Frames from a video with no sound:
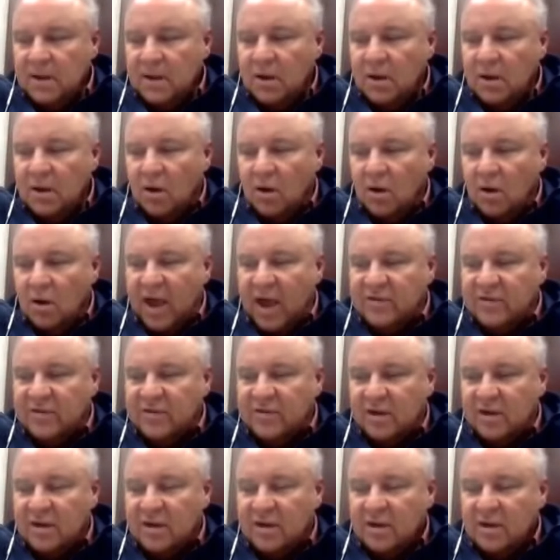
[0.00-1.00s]

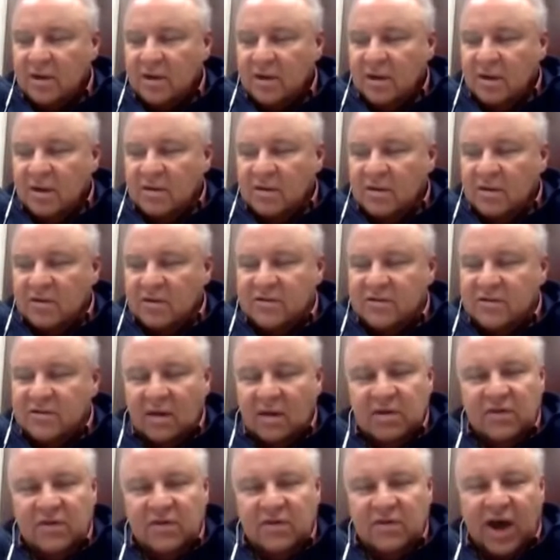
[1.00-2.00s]
has the
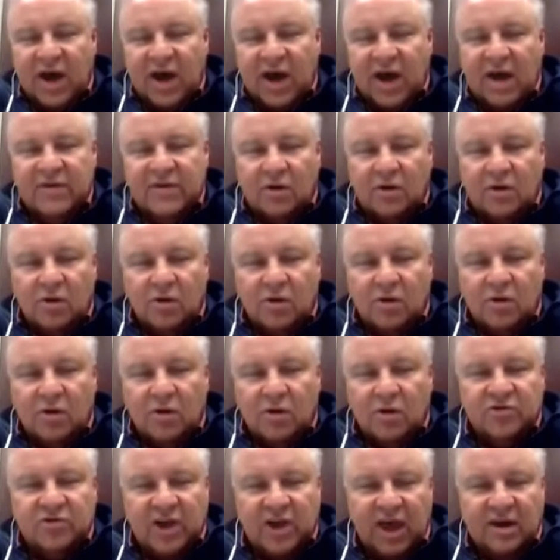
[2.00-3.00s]
75 and
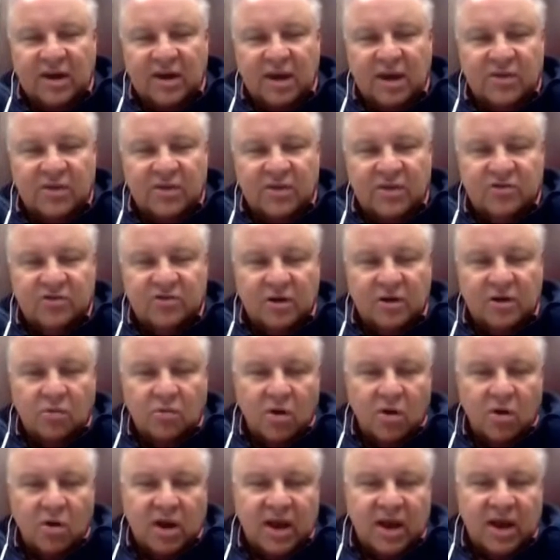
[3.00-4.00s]
older set, and they're
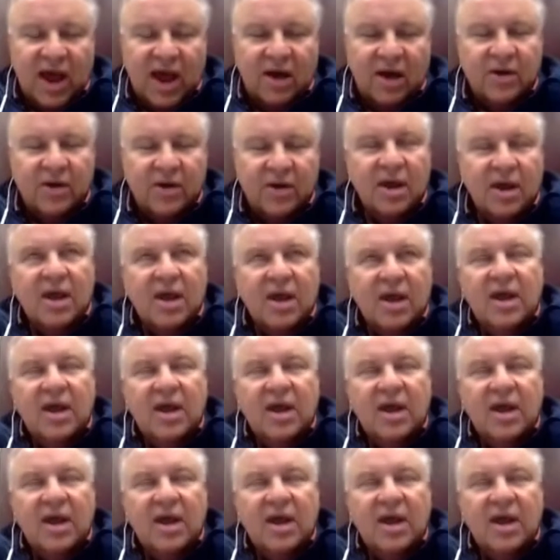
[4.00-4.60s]
still working out,